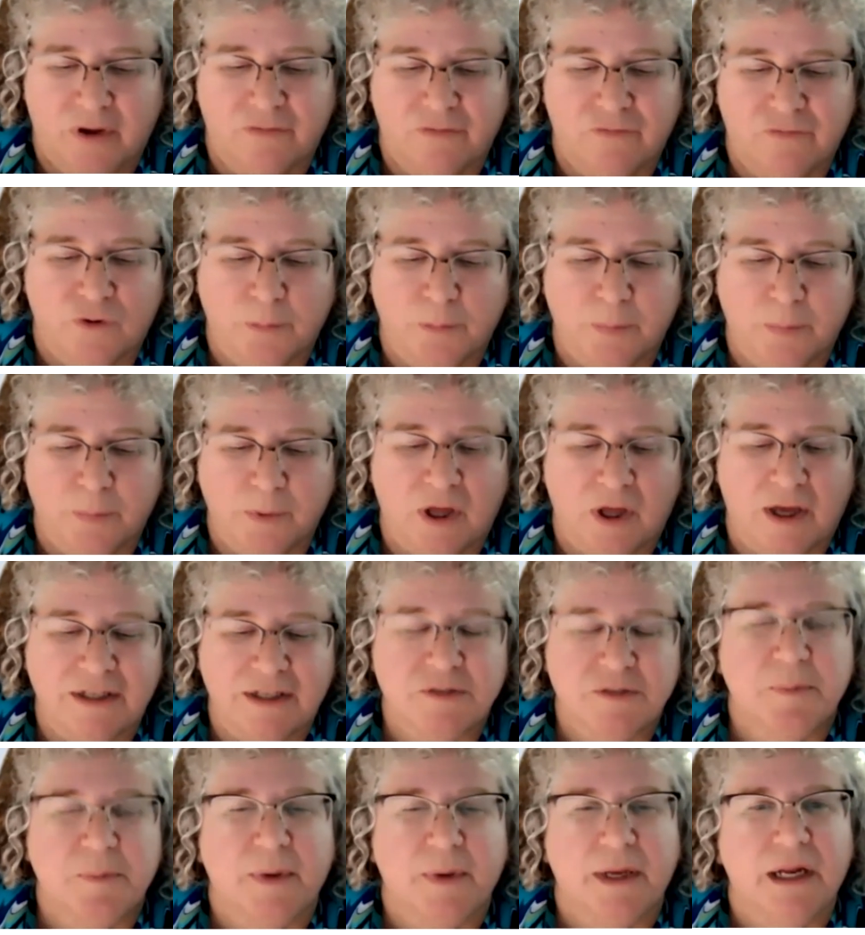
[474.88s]
FERPA
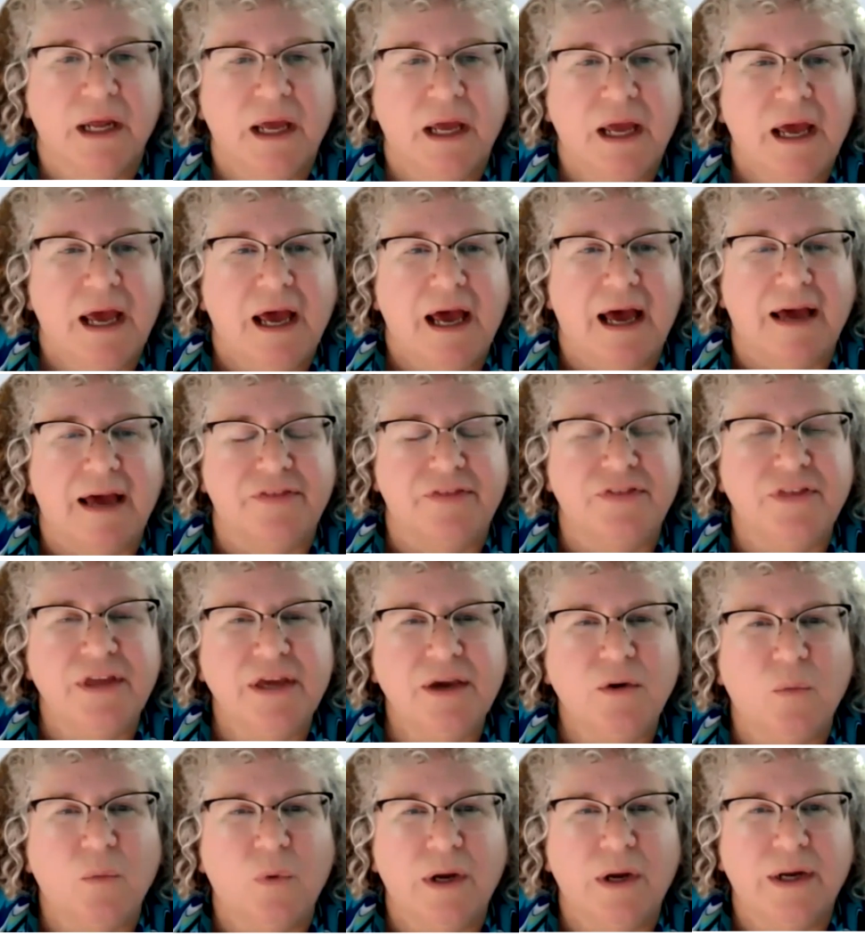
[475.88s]
laws. But I
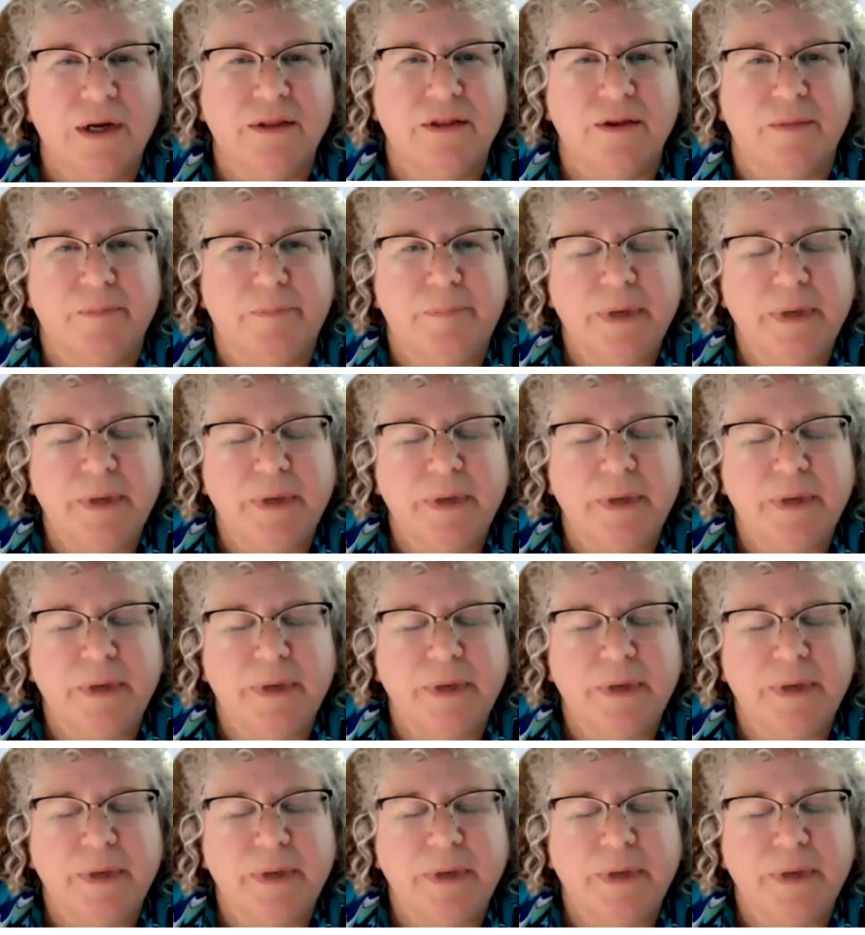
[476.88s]
think one of the